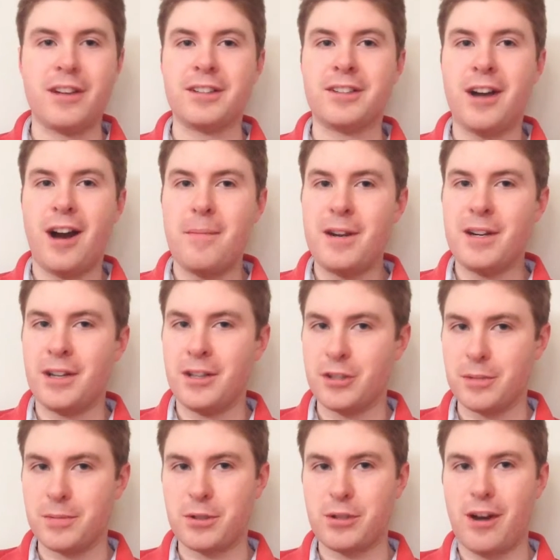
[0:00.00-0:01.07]
then comment,
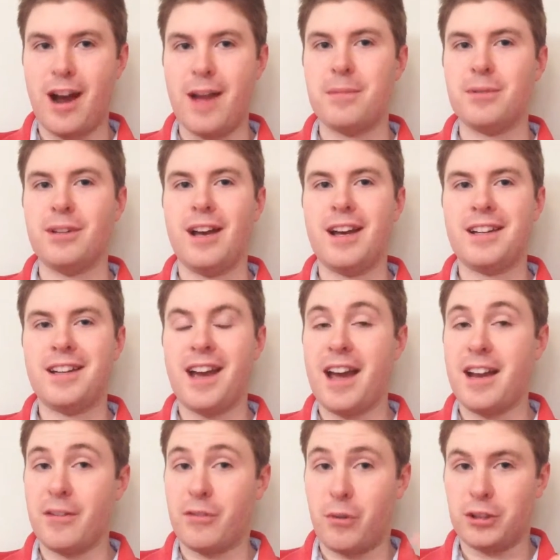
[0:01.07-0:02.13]
subscribe, like,
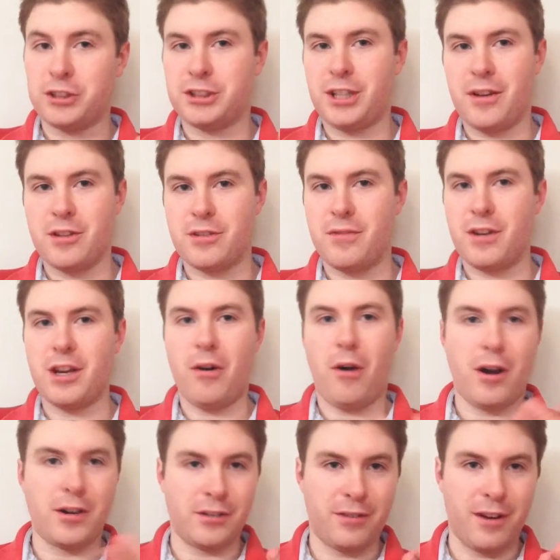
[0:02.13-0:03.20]
and of course share this video
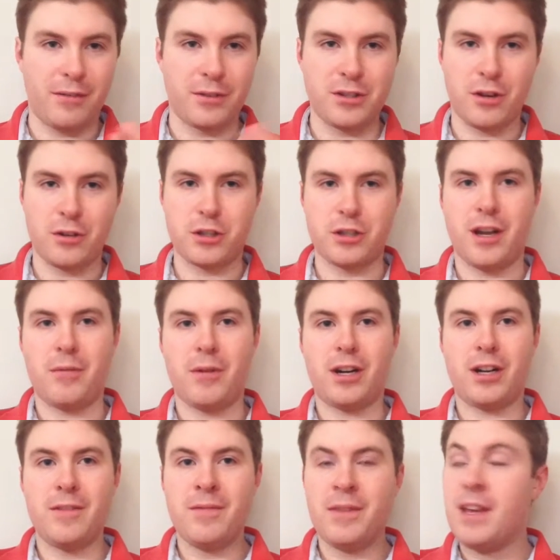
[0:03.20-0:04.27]
on your favorite social network.
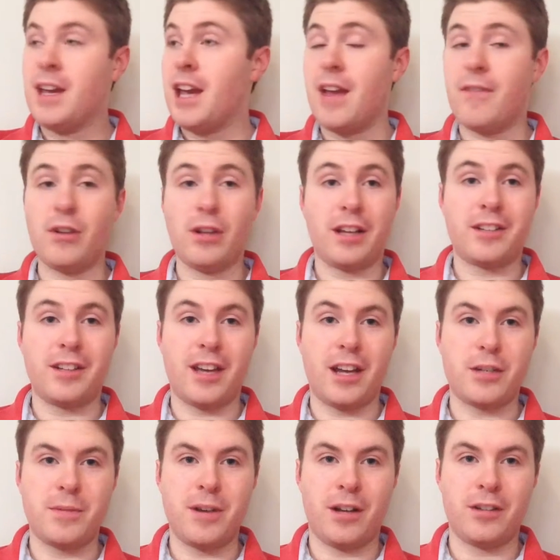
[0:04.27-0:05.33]
If you'd like to
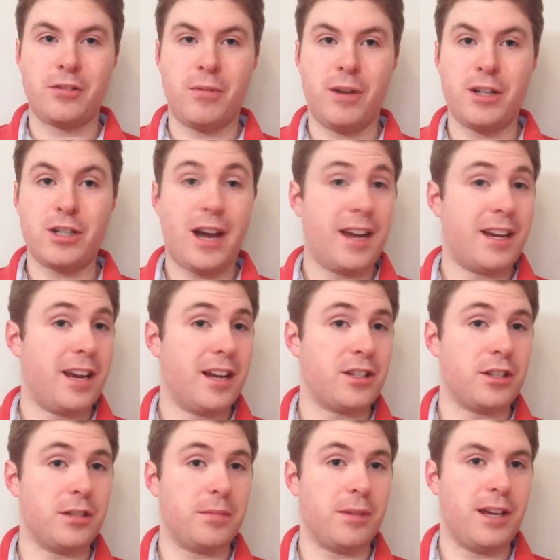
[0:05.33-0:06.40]
catch me on Twitch, I
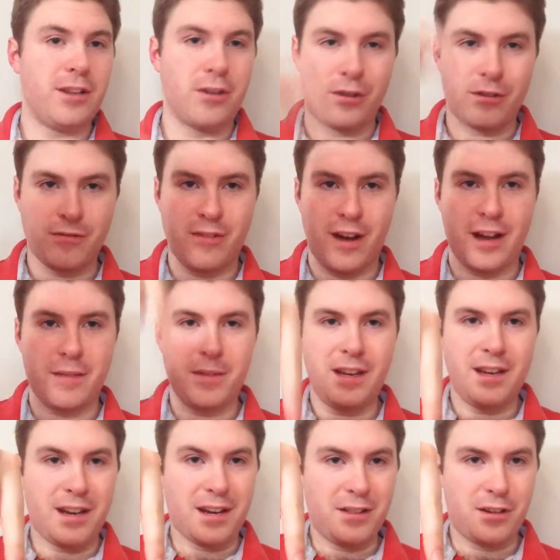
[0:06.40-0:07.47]
occasionally play, you can find me
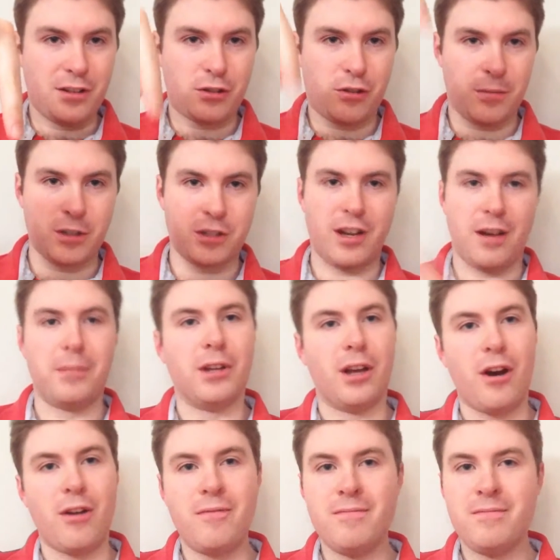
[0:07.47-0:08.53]
in the description down
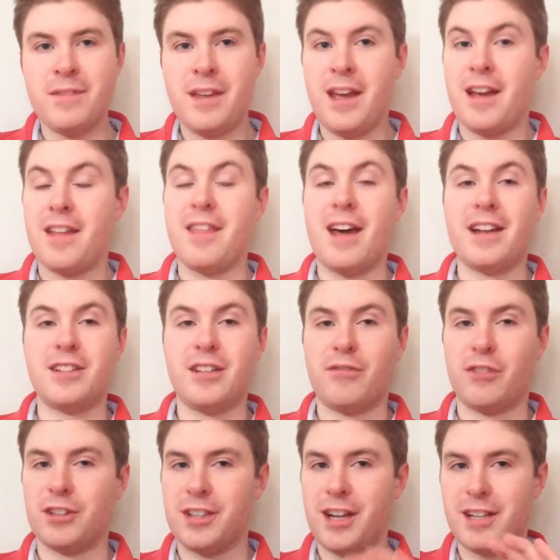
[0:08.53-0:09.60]
below. That is it
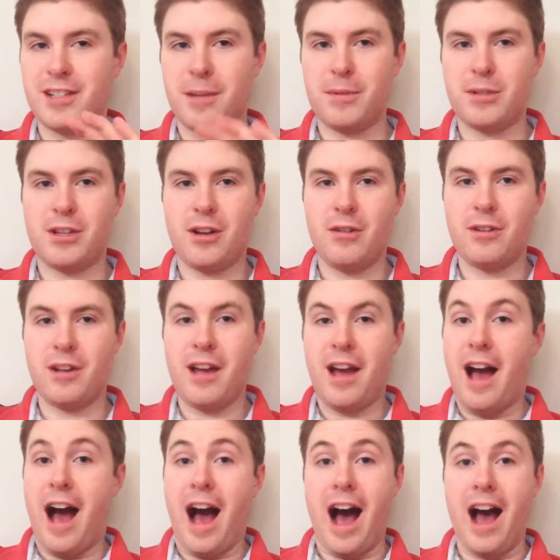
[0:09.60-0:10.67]
for today's episode.
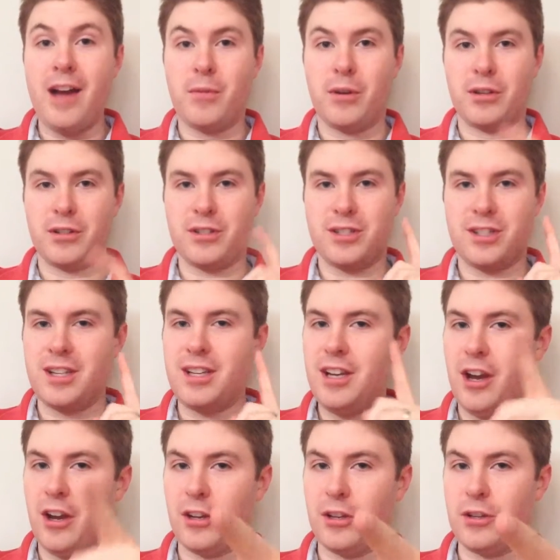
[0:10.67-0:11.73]
I will see
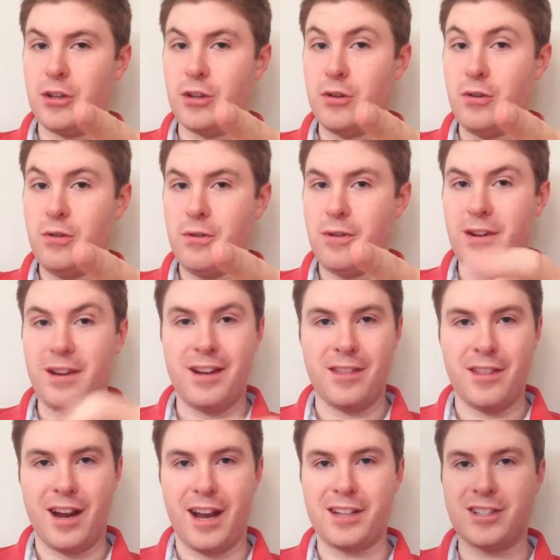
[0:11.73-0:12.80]
you
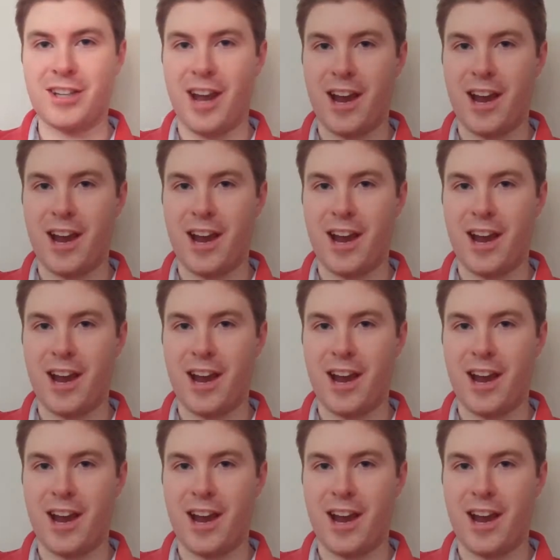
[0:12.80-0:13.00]
in the next